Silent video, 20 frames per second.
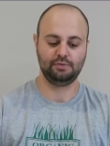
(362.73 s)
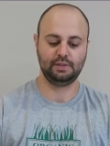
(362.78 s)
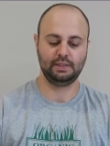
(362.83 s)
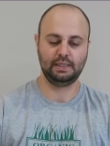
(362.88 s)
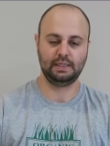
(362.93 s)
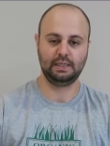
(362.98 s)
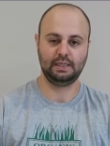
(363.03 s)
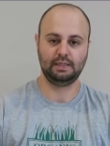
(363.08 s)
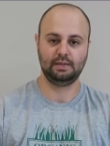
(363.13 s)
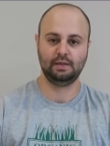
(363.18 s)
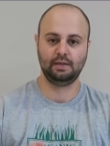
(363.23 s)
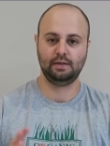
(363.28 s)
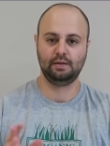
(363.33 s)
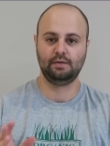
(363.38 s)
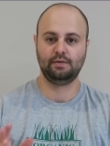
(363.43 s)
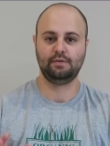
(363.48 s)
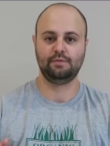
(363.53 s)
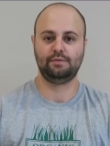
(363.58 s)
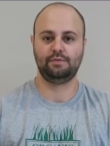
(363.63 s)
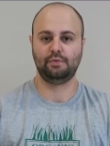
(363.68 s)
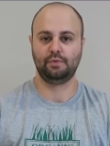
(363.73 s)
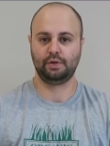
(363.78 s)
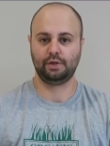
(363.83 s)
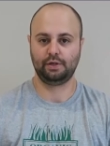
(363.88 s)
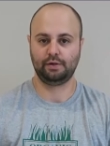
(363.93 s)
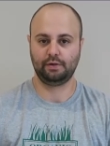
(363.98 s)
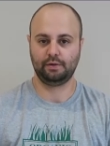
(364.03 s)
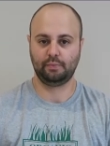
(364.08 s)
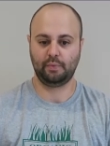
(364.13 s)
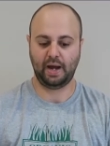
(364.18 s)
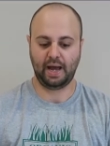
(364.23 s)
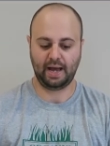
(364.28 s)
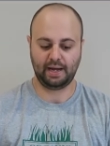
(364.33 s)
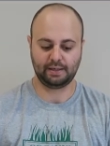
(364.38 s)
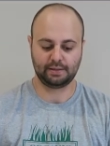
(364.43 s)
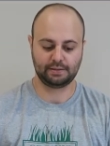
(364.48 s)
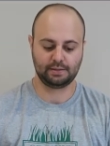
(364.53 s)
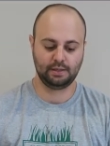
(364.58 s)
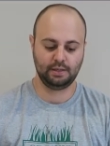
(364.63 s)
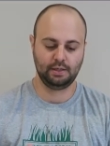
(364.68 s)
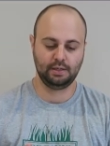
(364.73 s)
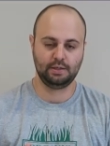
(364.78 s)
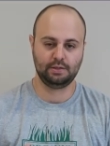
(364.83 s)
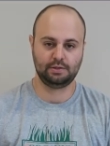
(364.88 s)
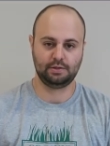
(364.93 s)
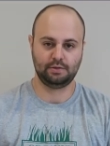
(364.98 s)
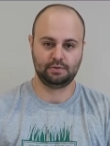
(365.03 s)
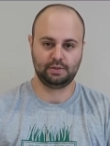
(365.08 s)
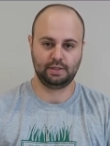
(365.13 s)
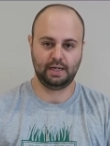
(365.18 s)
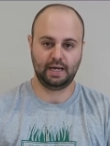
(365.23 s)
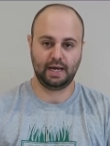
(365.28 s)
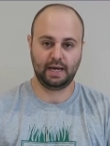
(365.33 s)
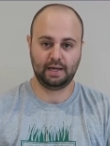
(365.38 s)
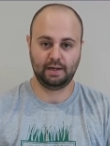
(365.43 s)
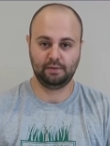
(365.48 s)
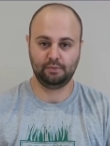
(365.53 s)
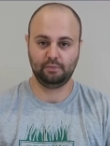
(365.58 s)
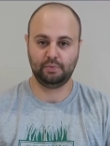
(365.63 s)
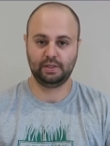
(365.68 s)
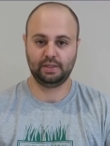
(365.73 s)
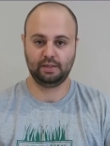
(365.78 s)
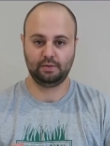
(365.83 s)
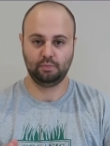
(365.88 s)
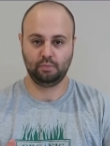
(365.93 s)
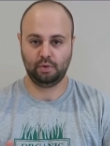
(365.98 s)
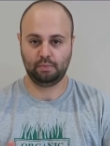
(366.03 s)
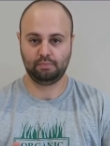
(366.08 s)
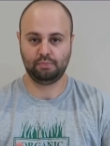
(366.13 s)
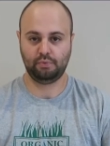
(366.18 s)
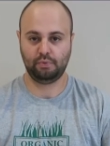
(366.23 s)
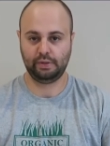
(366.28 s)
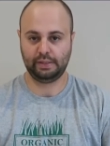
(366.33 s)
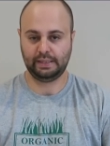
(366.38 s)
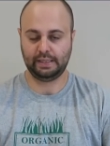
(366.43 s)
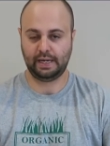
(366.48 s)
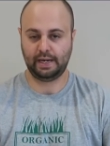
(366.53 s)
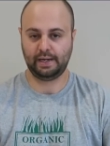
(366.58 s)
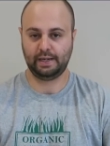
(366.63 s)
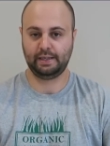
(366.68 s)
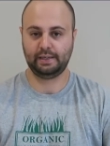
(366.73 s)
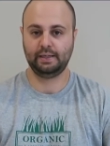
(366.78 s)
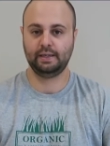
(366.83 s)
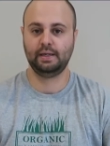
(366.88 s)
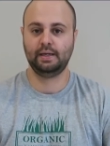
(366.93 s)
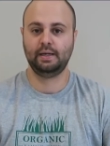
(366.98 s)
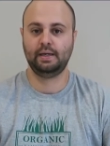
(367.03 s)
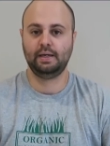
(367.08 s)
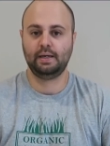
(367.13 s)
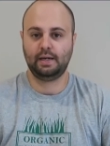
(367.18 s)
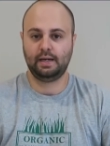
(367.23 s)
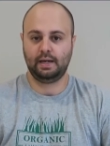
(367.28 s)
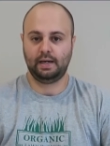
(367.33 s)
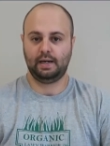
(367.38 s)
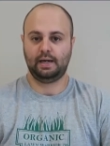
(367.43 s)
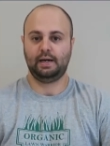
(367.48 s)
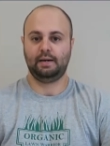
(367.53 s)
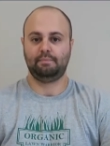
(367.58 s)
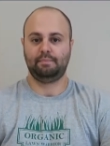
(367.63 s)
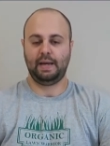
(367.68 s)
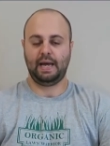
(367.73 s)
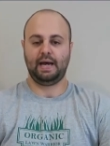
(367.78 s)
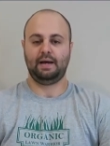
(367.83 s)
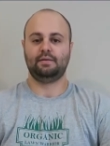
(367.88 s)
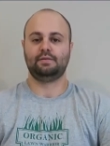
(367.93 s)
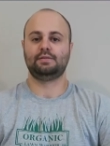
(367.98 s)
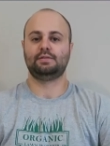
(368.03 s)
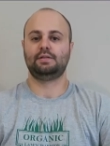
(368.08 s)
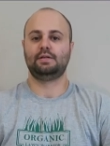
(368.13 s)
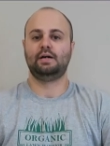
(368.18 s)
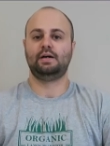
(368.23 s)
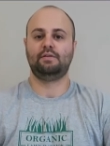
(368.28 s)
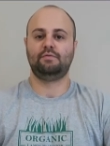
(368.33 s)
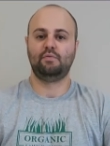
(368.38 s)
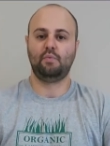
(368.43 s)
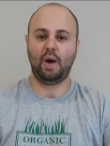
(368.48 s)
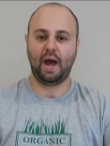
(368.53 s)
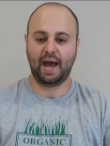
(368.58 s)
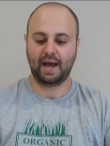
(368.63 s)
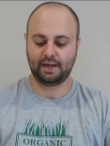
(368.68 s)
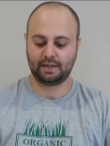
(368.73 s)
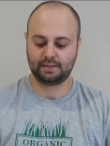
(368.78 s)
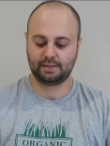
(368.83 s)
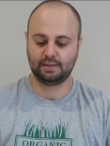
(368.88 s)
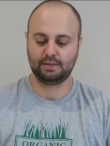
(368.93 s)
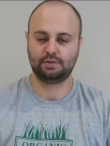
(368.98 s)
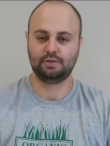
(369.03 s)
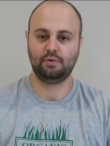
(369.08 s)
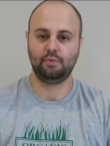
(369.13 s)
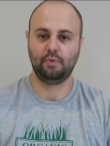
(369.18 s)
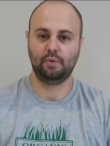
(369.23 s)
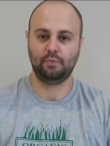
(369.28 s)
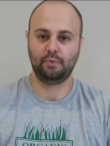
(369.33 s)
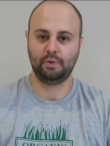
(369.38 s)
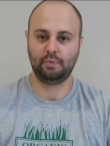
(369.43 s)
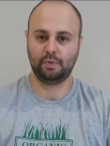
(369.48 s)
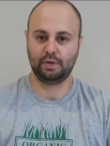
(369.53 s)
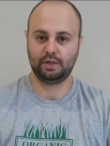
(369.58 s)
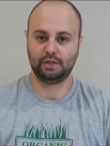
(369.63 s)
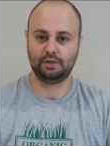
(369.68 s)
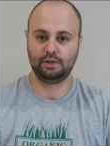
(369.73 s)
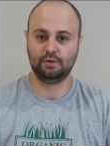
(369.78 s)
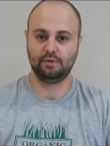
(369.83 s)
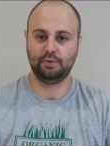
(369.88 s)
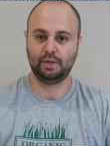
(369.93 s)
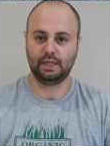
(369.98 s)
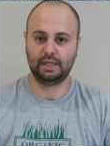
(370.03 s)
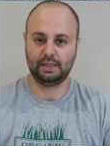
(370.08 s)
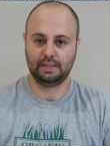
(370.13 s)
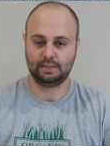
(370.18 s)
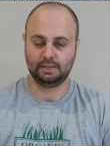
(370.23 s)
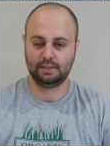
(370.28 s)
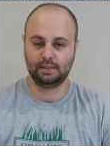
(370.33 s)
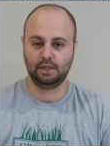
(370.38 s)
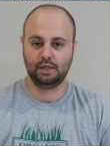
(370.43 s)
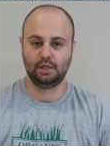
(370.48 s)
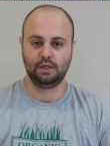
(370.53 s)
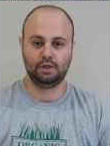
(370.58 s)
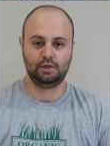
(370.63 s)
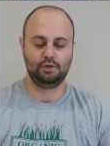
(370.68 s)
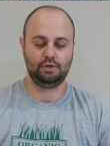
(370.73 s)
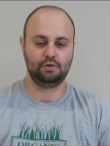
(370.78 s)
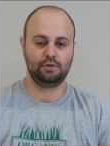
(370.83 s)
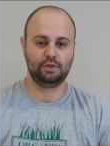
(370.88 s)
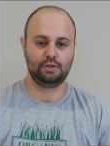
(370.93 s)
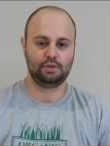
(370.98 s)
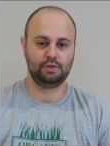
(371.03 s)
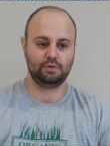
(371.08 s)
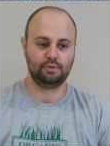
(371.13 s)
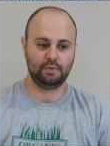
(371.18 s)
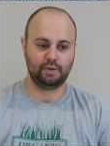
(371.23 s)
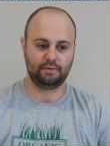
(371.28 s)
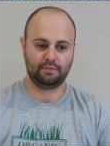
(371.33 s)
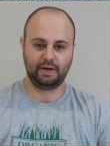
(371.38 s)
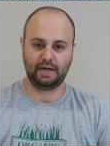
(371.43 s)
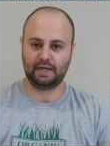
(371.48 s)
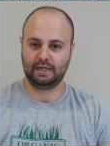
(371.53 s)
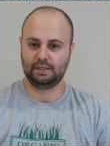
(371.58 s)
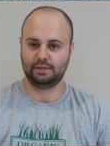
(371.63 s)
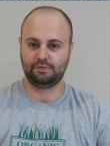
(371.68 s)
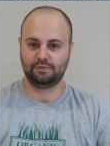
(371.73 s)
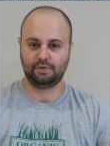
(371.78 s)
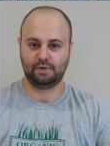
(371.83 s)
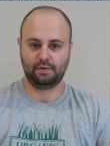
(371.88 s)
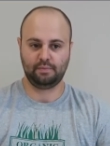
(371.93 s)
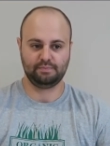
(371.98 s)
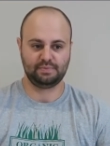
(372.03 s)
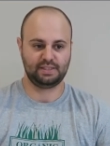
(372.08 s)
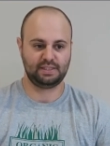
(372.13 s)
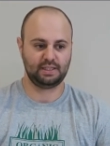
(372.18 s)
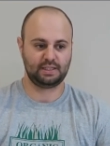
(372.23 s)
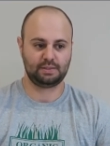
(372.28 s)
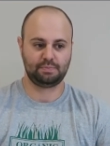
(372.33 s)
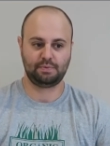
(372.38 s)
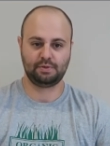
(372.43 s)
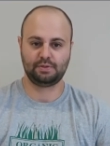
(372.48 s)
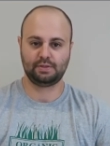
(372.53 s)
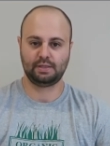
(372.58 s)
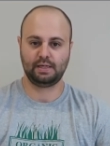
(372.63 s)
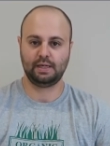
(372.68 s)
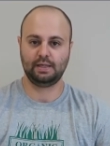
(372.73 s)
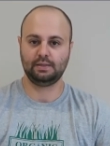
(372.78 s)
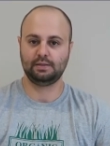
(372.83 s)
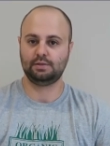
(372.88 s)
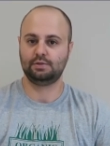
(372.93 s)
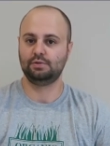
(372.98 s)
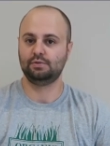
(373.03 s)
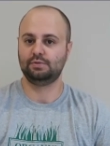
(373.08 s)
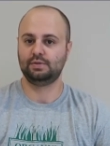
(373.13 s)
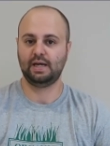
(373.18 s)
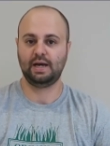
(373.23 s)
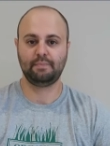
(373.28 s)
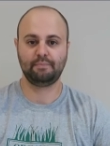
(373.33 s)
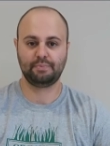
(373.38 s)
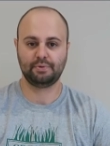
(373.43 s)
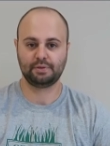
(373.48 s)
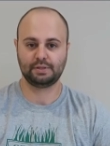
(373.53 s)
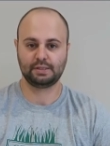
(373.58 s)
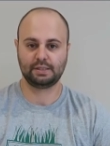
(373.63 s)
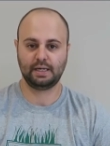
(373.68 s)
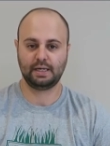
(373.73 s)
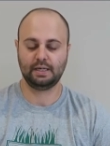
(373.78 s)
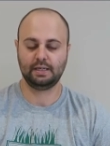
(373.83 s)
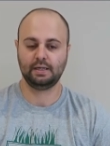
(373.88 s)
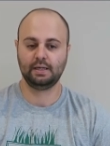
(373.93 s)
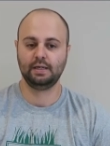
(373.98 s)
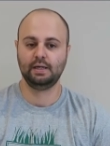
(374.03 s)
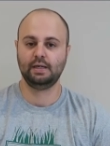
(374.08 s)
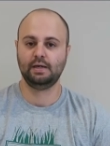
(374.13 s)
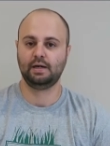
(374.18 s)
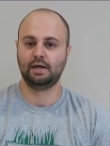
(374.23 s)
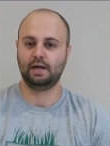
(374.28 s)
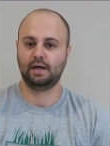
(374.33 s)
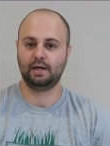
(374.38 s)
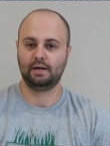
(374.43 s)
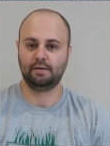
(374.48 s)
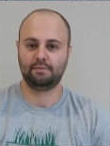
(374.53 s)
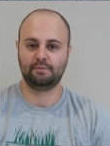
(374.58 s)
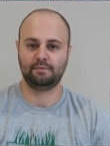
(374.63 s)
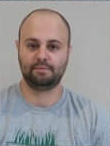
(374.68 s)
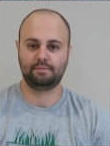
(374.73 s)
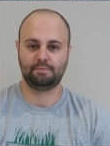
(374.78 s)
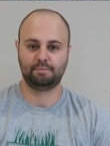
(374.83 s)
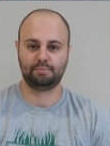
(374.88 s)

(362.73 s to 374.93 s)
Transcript: you need for your wax. So today we did 1.9 pounds of wax. So what we want to do is, you can do a range from 6% to 10%